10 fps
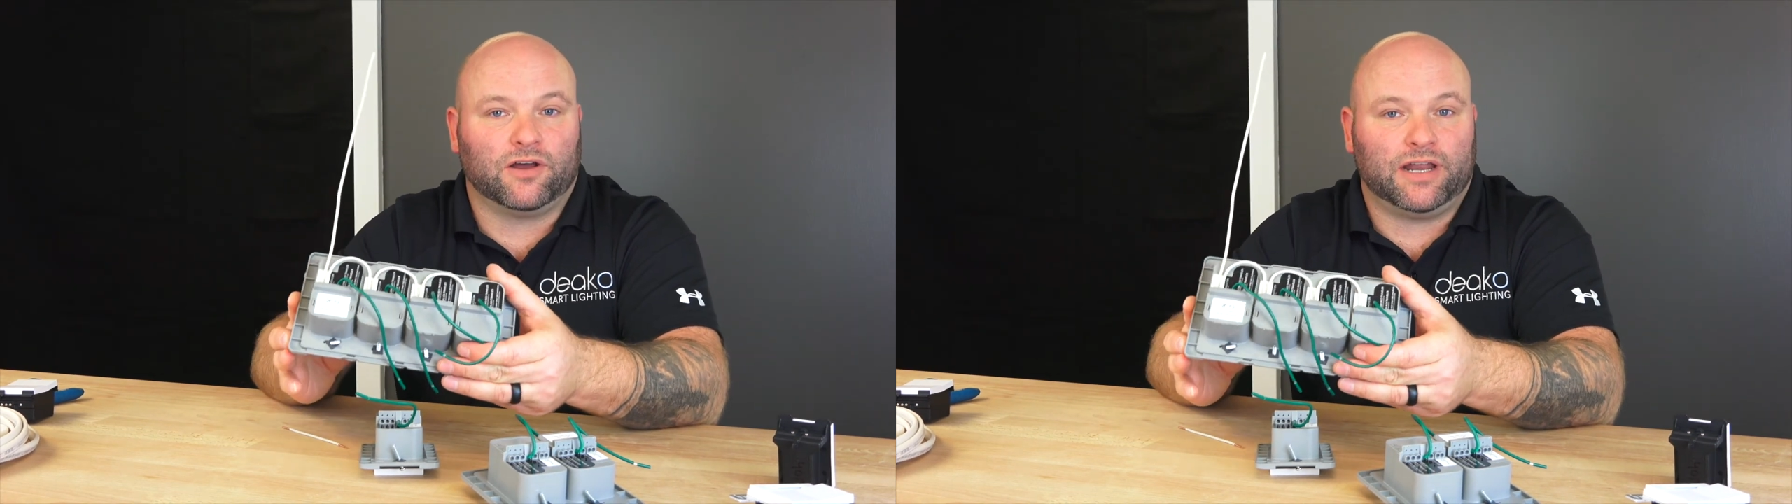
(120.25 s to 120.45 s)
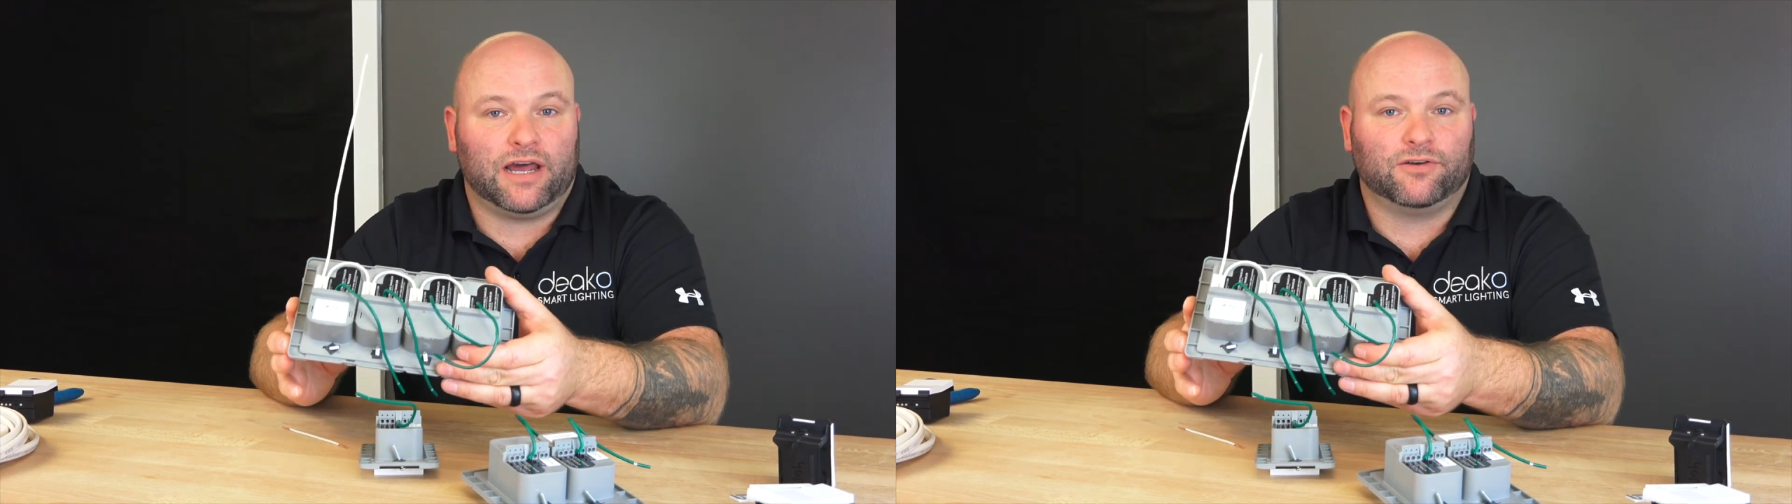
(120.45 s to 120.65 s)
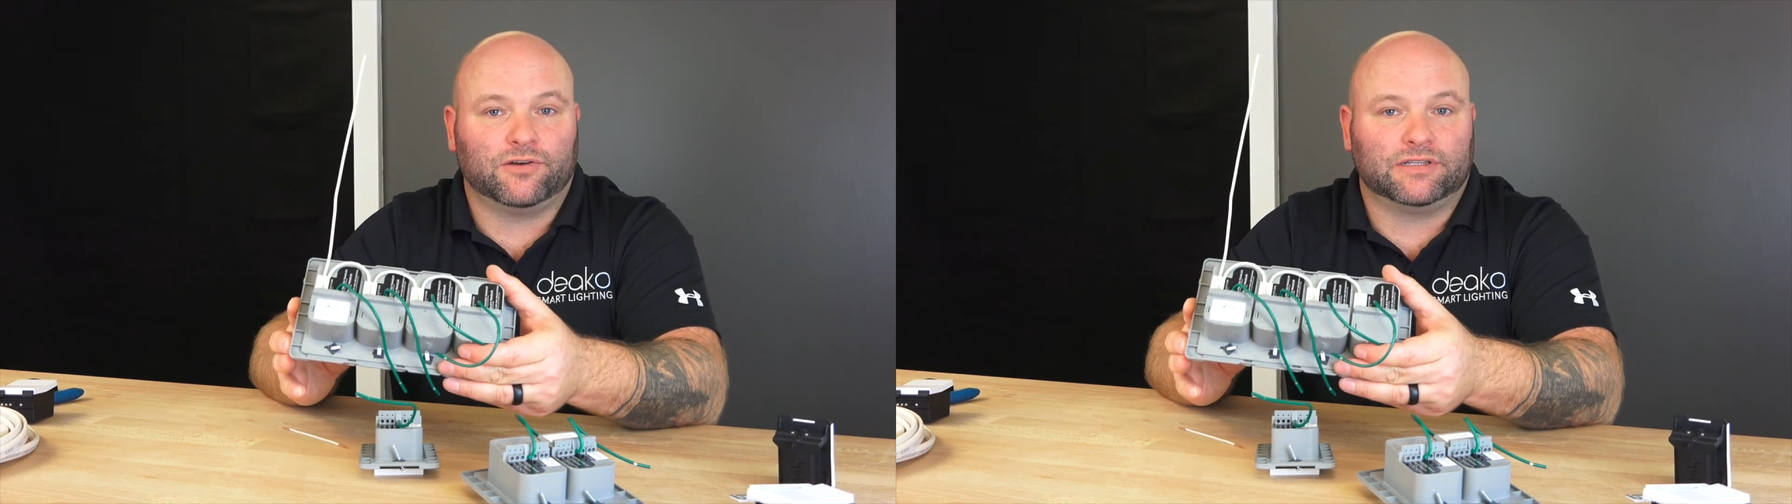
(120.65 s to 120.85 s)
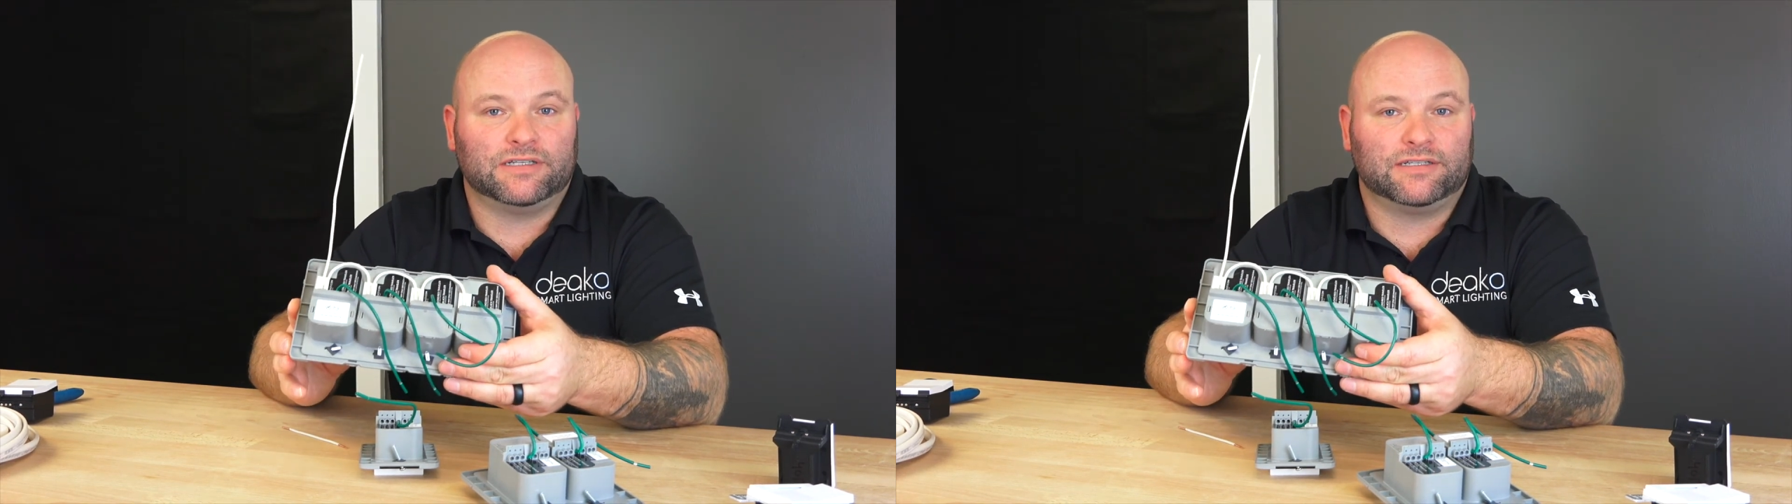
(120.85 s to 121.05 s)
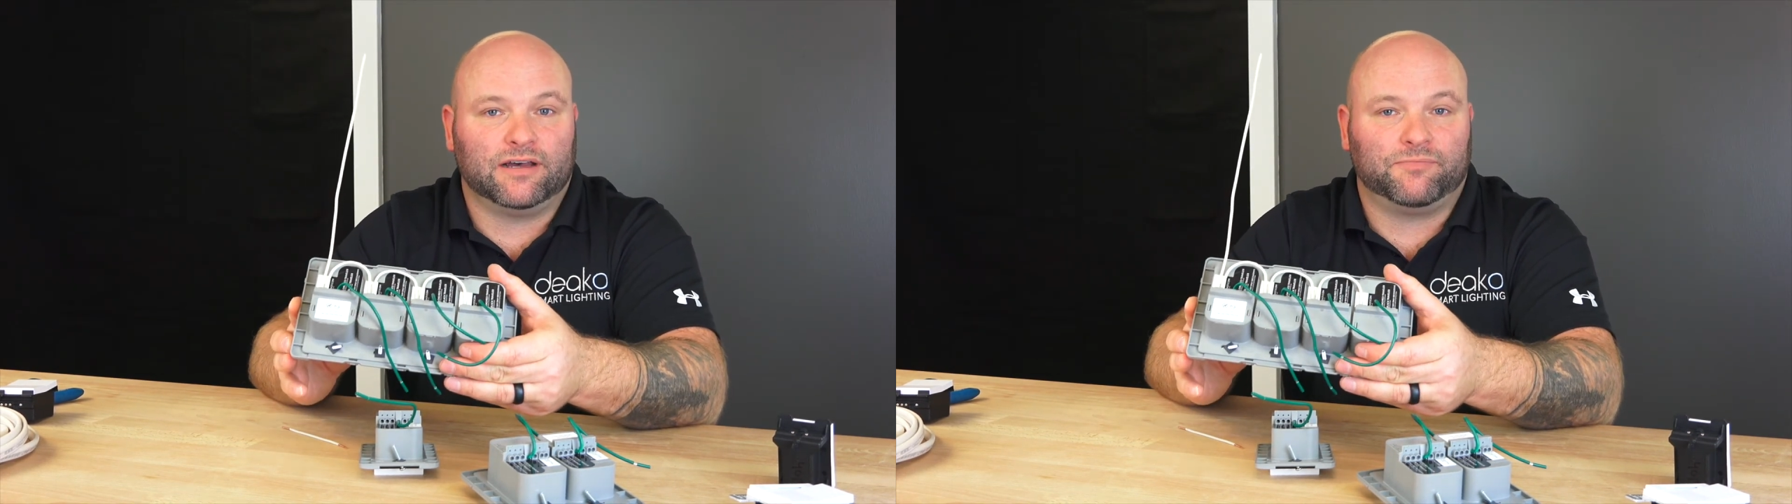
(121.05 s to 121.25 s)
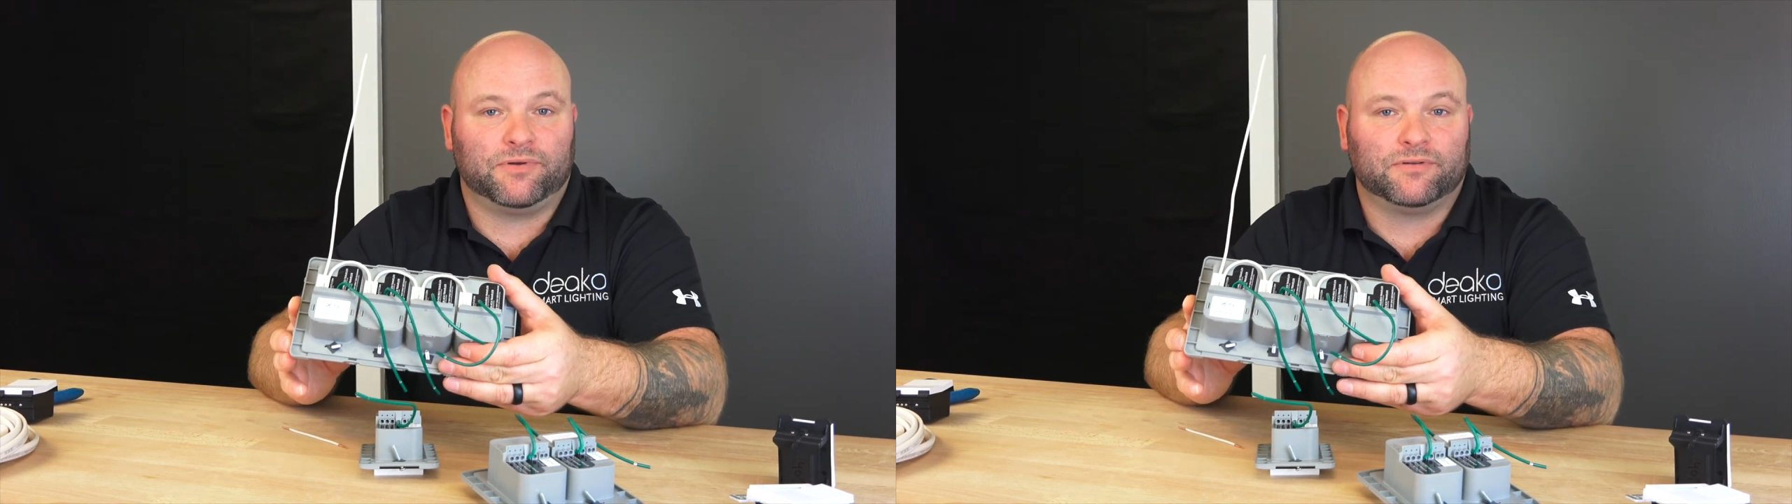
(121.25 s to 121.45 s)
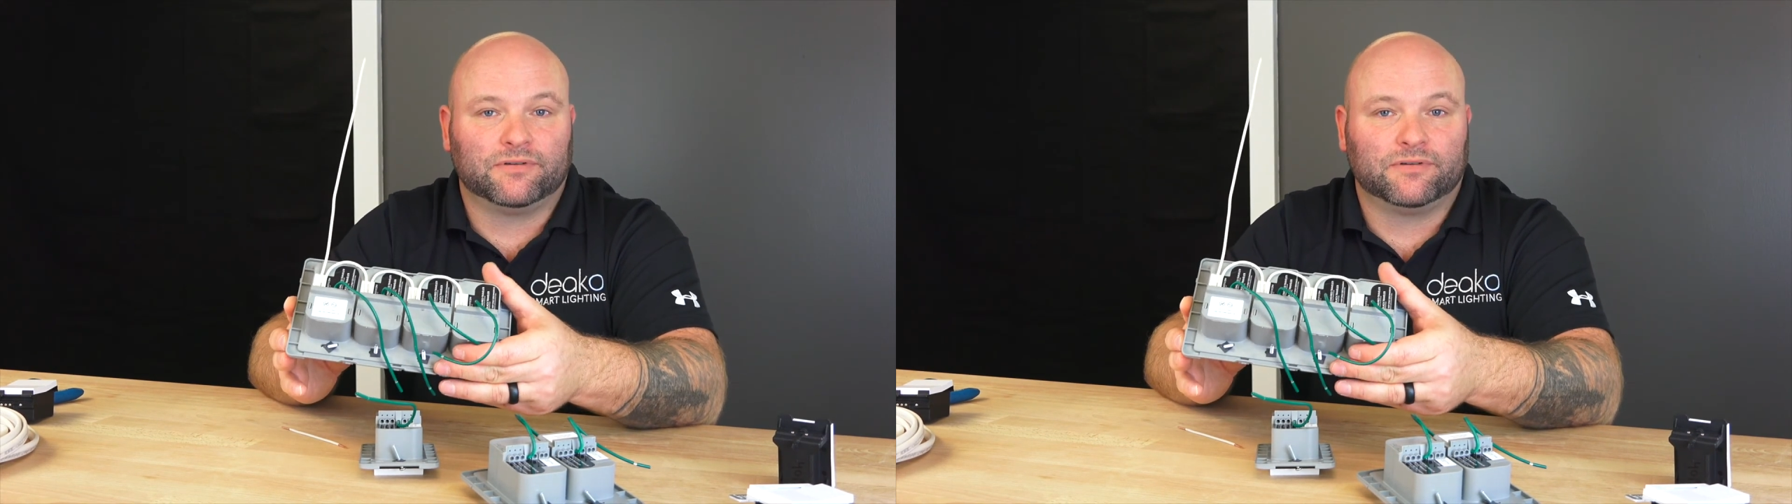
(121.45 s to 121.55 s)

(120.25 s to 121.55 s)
on how to hook these up.